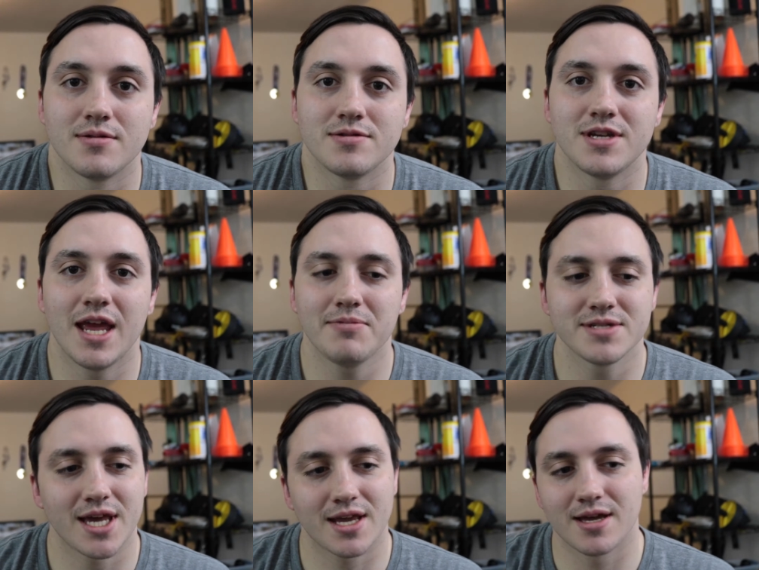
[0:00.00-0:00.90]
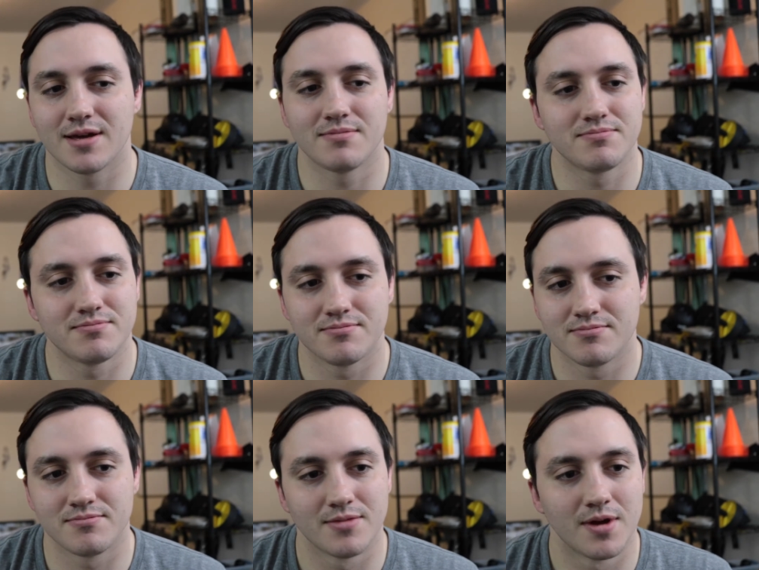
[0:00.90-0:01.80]
Today was like a,
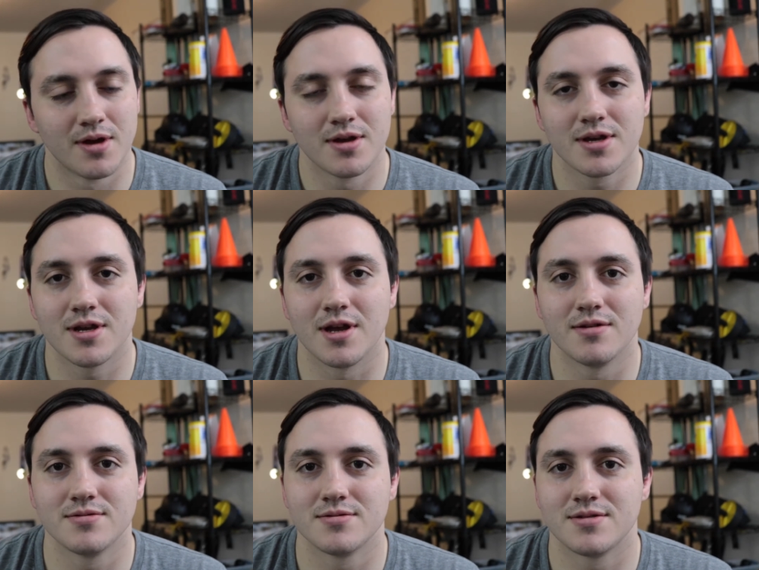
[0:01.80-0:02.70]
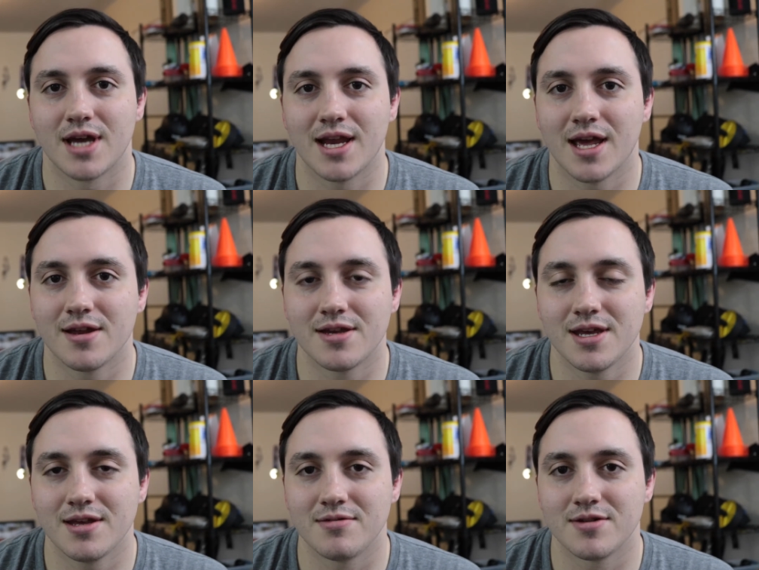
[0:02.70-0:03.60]
9 out of
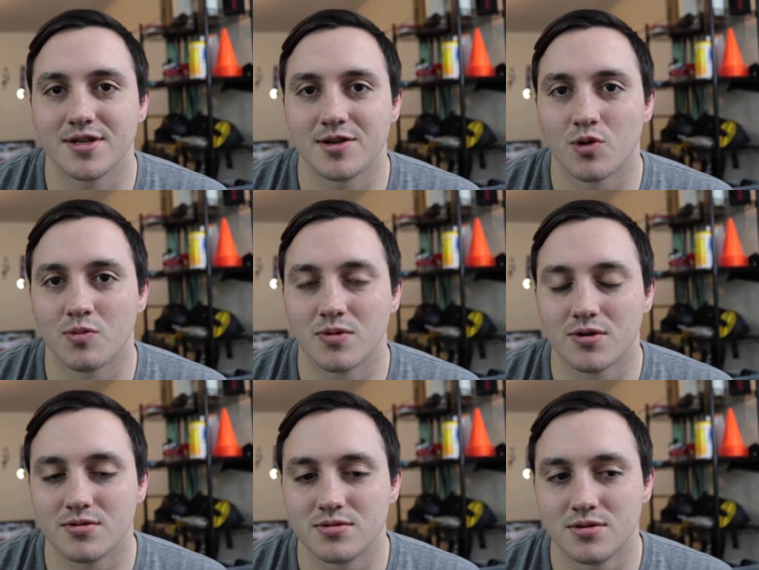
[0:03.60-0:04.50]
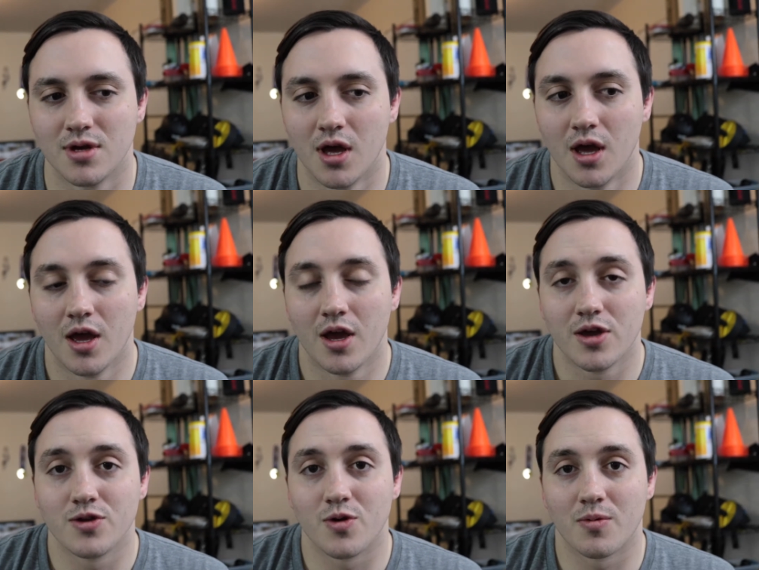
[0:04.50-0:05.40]
10, just a normal
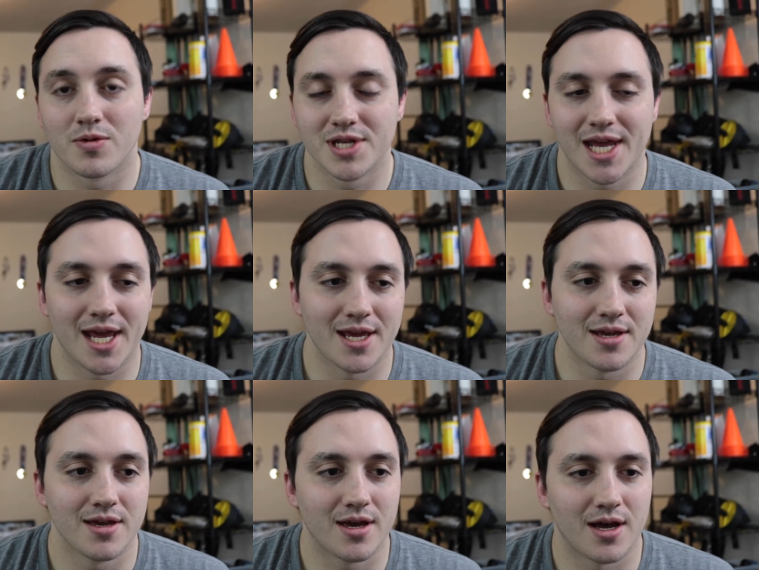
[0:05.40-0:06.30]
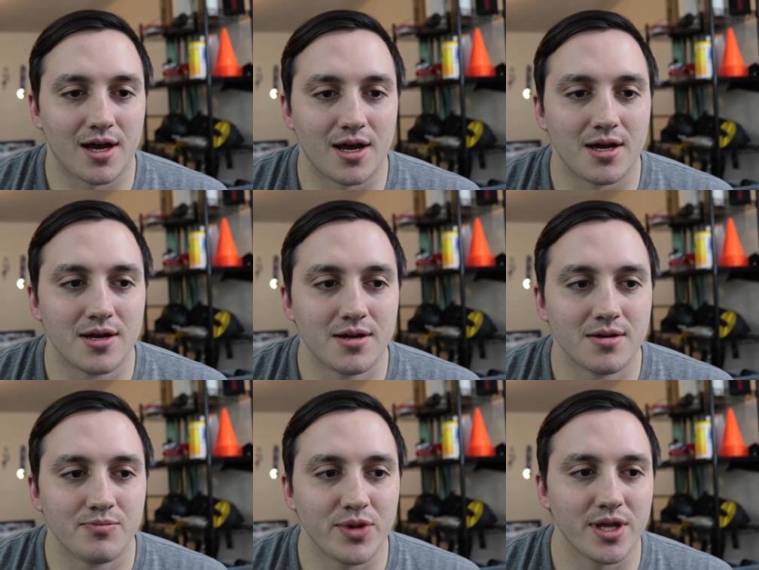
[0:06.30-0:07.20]
day.
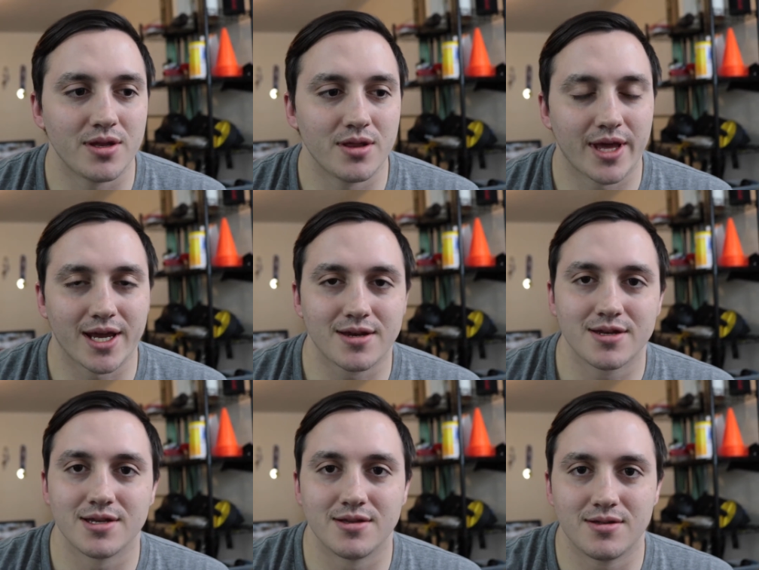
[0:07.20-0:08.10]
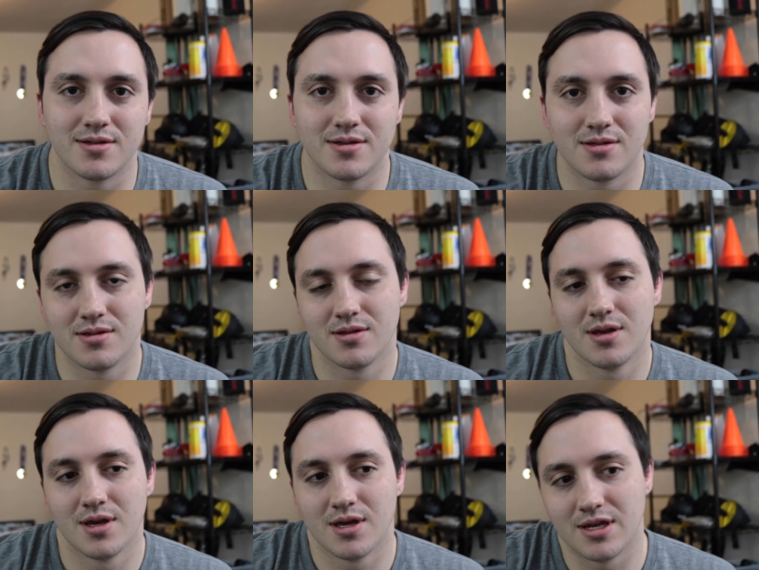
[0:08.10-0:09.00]
But like to
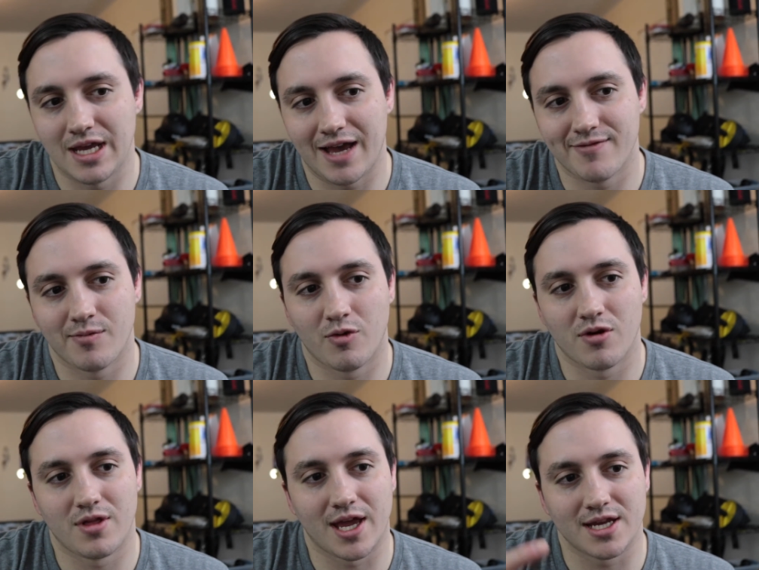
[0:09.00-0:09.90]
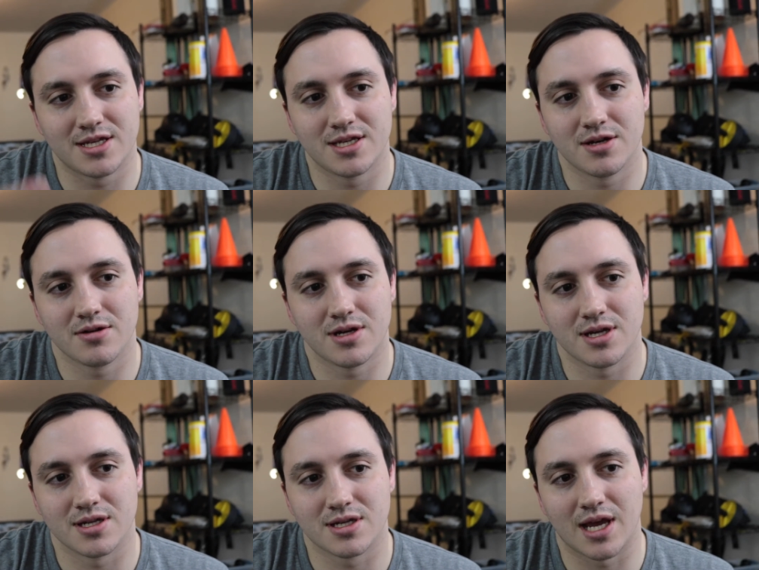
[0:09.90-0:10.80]
have a more like
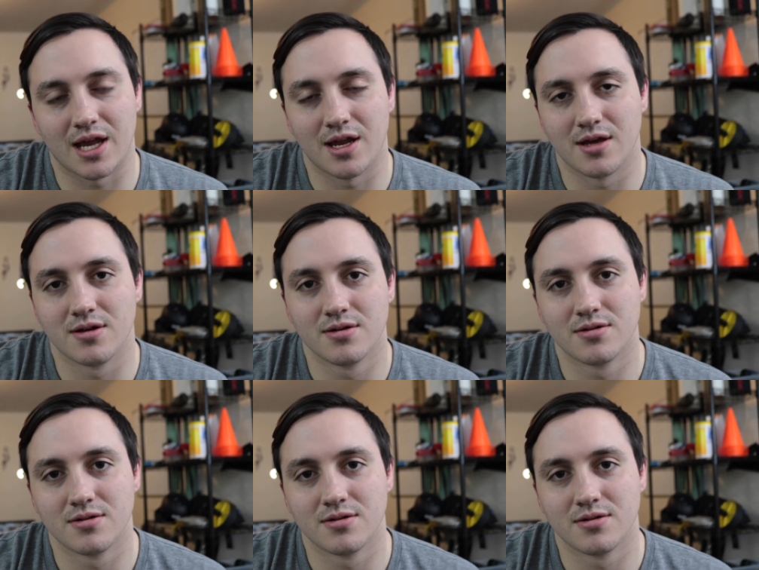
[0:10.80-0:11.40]
serious kind of